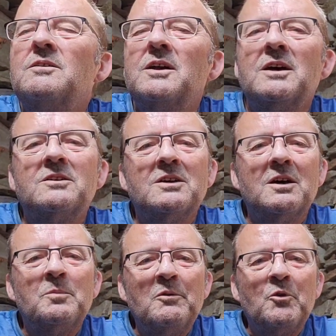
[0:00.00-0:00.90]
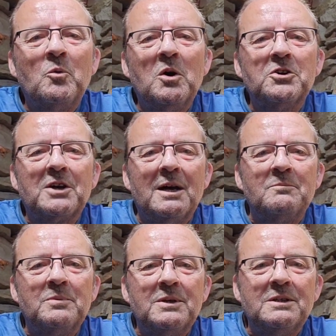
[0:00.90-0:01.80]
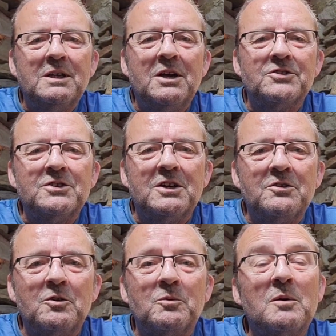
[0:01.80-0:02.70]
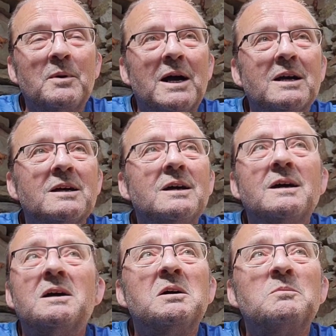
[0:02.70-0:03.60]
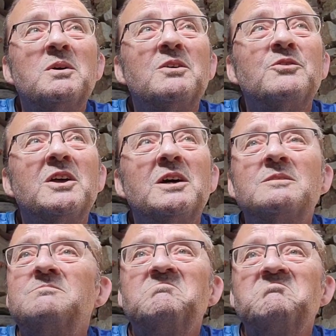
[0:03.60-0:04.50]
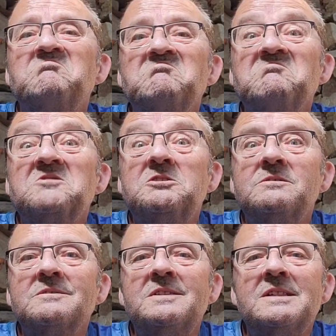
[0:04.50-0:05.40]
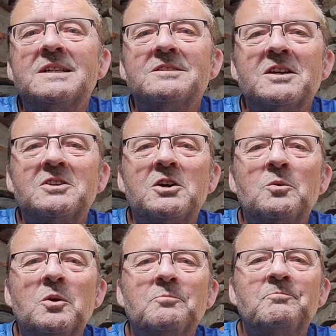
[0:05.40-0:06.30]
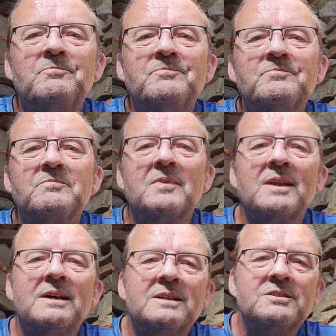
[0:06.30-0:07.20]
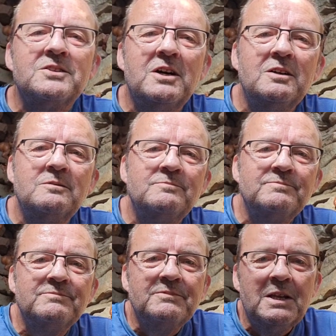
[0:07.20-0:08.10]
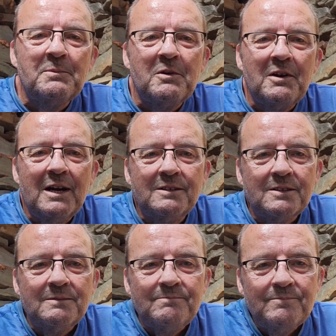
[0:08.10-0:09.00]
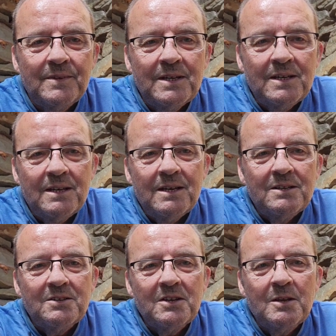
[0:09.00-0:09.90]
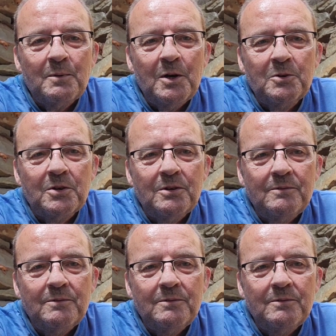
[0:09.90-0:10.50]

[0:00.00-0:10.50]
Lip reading: They'd been for wild camp last night on the way back. Apart from that, see no one. So, flip you around, see the abode.